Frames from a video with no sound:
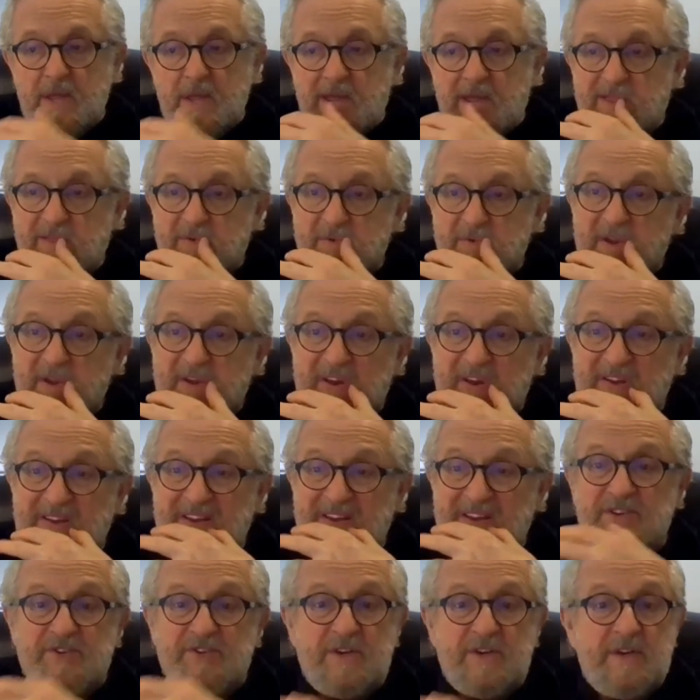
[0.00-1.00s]
And the
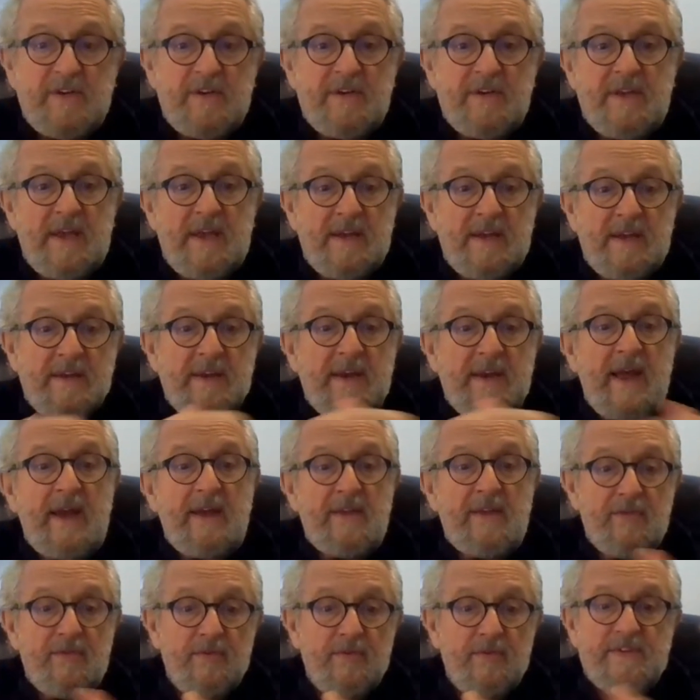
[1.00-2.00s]
recognition that
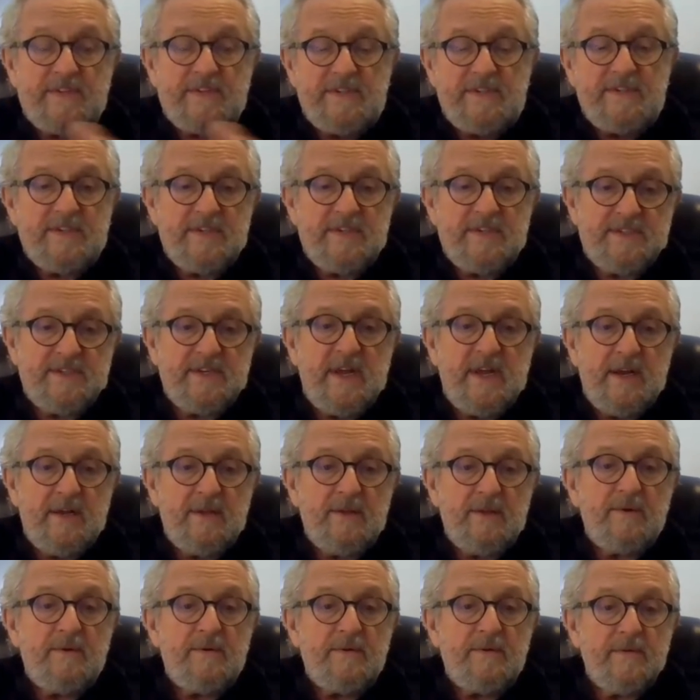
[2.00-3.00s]
neither of us is a
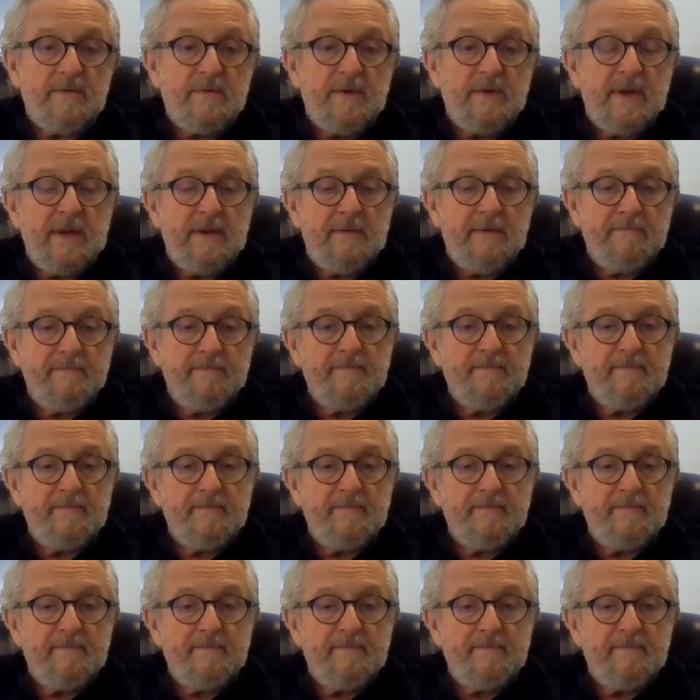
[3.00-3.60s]
silo, right?